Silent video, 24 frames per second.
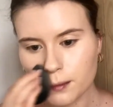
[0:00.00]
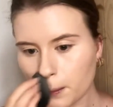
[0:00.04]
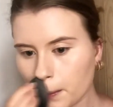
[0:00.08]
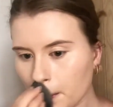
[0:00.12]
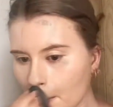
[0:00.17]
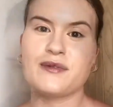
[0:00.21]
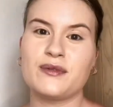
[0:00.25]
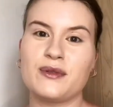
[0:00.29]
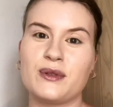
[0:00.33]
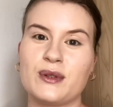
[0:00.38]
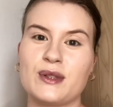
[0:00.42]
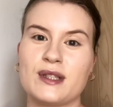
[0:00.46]

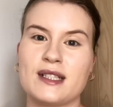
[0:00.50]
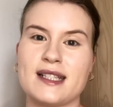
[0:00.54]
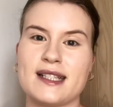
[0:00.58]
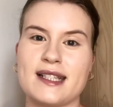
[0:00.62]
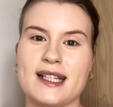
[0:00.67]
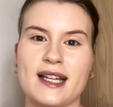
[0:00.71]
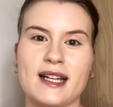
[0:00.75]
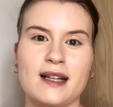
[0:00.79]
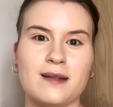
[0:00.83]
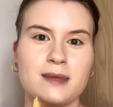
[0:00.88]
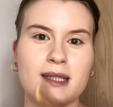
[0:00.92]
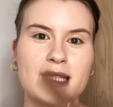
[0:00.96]
For concealer,
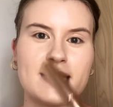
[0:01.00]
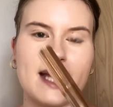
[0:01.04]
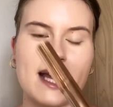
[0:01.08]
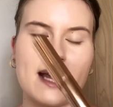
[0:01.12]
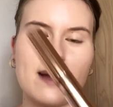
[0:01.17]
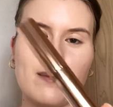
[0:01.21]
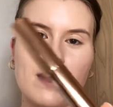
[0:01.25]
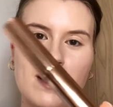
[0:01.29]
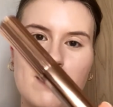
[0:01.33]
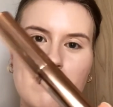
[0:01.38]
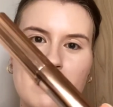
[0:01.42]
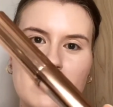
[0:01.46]
I'm going to take my
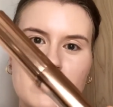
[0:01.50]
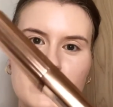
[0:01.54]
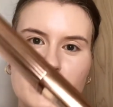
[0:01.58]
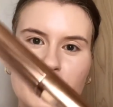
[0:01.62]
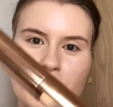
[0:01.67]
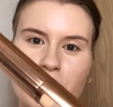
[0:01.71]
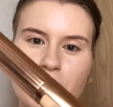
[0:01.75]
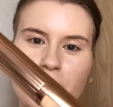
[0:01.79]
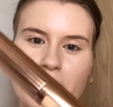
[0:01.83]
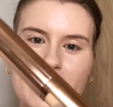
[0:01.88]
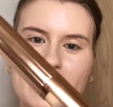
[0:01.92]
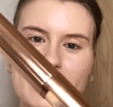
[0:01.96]
Magic
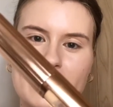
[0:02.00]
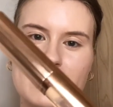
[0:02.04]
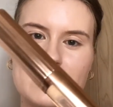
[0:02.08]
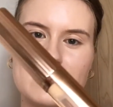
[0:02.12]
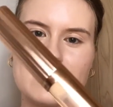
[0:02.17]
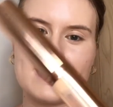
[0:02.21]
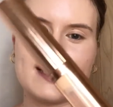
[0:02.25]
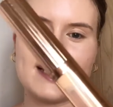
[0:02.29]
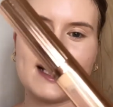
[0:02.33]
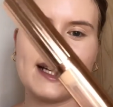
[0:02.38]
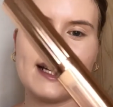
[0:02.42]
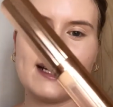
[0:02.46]
Away
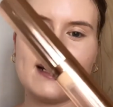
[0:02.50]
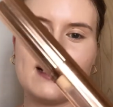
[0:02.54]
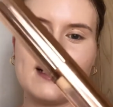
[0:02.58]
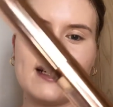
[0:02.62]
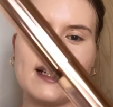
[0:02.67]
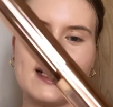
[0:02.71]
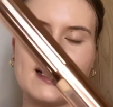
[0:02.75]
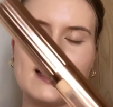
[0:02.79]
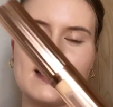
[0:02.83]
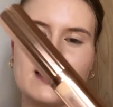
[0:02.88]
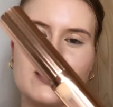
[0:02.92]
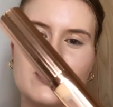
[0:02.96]
concealer in
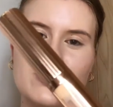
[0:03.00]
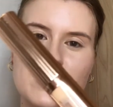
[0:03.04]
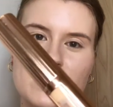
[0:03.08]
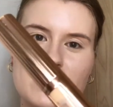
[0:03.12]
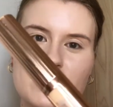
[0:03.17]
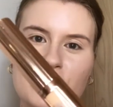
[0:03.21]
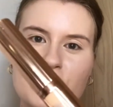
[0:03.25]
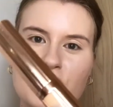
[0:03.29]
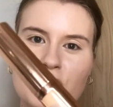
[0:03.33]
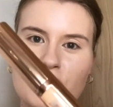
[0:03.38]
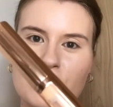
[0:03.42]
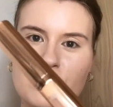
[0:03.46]
the shade
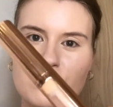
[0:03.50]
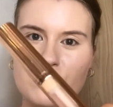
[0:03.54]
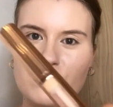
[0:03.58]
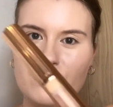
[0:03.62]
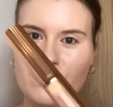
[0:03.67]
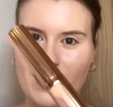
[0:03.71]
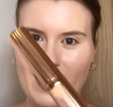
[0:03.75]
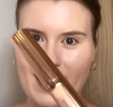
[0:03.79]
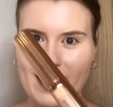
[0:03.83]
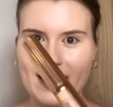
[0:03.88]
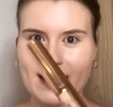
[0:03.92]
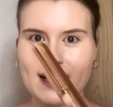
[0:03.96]
2
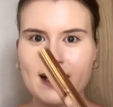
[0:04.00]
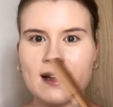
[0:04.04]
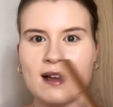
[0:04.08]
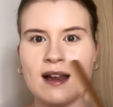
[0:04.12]
Fair.